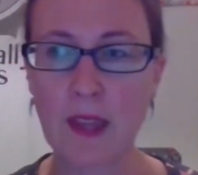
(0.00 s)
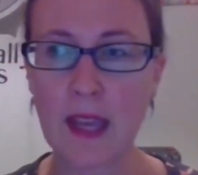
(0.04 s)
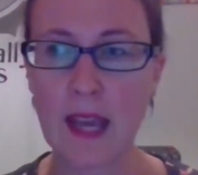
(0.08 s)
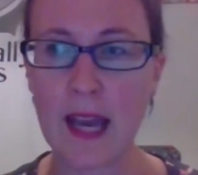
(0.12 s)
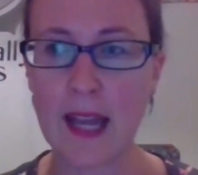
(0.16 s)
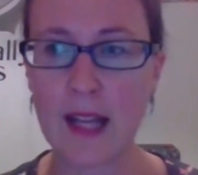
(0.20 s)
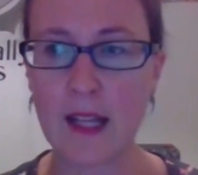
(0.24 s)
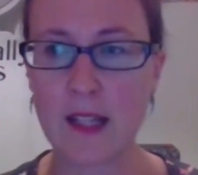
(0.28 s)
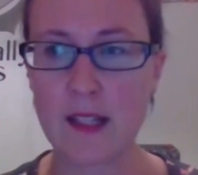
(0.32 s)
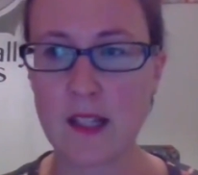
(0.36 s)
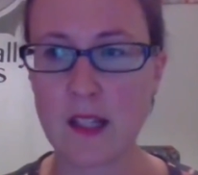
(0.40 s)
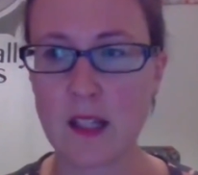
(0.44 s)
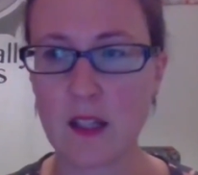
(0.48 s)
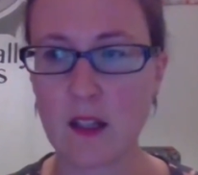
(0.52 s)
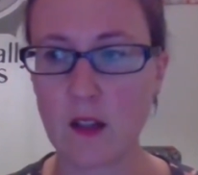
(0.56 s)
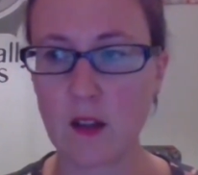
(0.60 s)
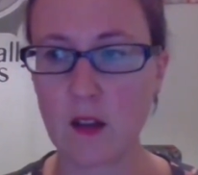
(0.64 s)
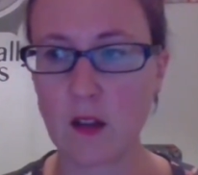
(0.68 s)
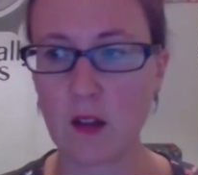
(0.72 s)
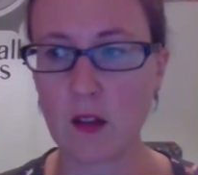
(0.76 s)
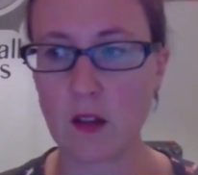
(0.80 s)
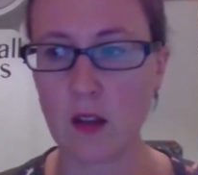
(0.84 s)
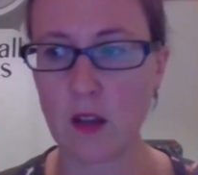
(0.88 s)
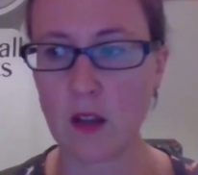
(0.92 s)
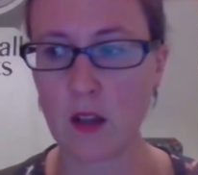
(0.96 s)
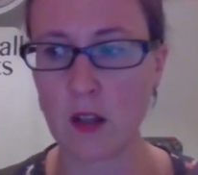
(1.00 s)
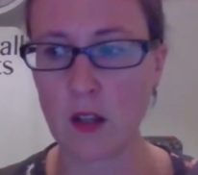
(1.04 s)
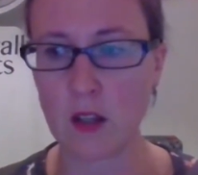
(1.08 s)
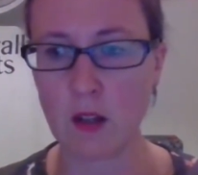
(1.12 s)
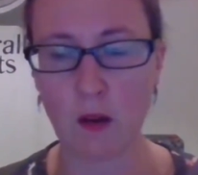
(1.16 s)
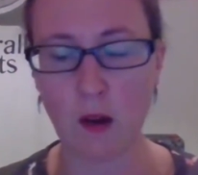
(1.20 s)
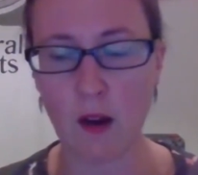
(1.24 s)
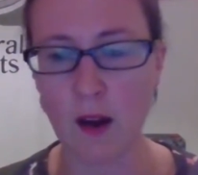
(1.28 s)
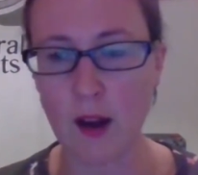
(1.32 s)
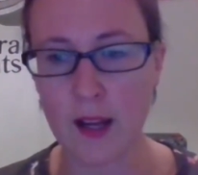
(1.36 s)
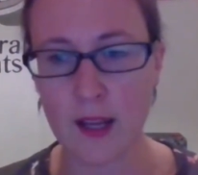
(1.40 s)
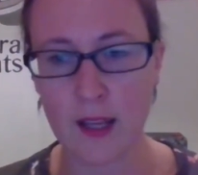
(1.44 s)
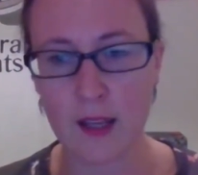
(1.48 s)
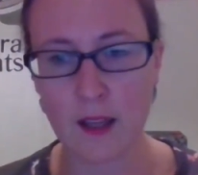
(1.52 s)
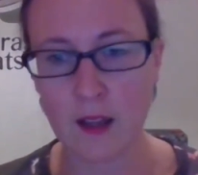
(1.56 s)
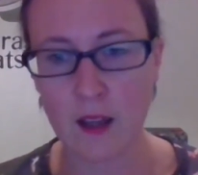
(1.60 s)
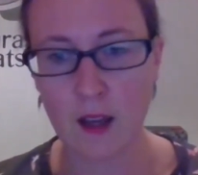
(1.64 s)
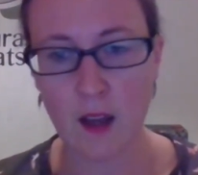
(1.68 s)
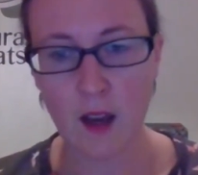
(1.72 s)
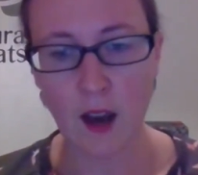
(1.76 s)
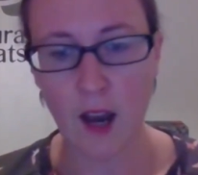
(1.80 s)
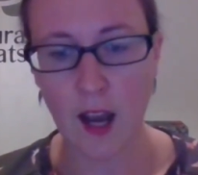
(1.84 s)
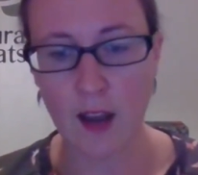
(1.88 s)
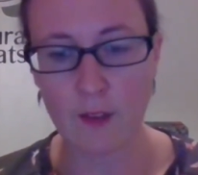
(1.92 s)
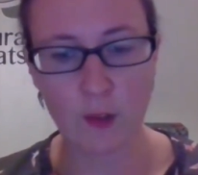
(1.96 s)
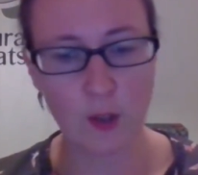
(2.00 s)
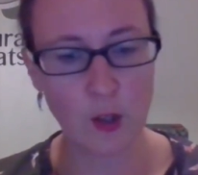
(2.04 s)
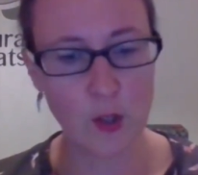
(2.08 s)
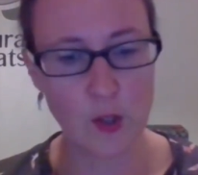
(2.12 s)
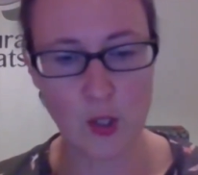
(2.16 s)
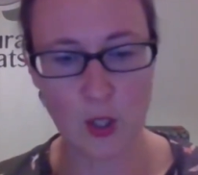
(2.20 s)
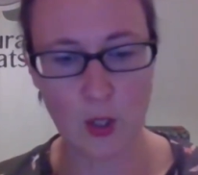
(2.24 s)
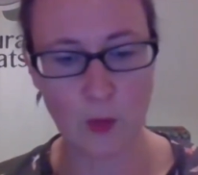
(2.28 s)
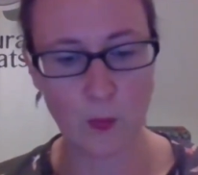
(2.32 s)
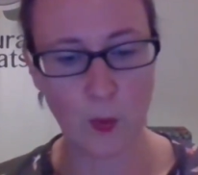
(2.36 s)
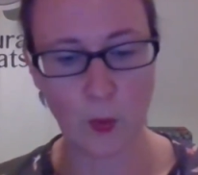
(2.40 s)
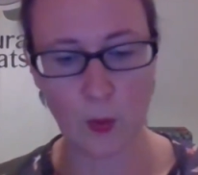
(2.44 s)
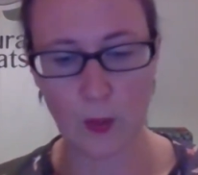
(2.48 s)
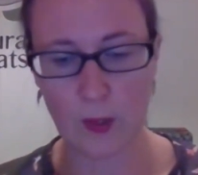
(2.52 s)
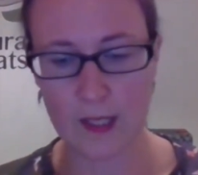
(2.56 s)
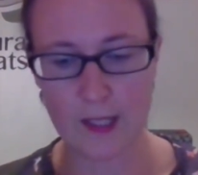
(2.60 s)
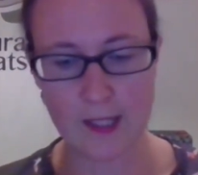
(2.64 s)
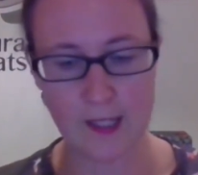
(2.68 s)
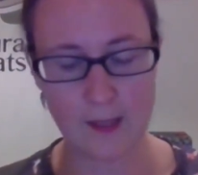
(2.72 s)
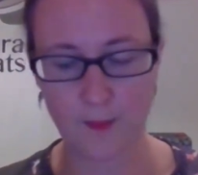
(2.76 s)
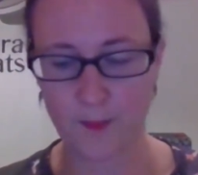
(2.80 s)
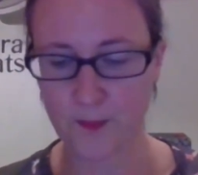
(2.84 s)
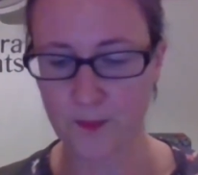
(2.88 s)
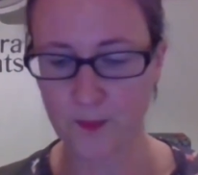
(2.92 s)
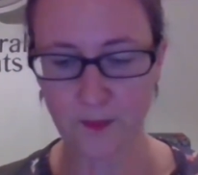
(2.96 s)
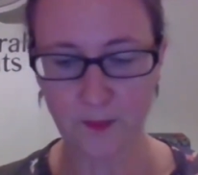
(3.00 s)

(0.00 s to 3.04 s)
And, I've got 2 boys.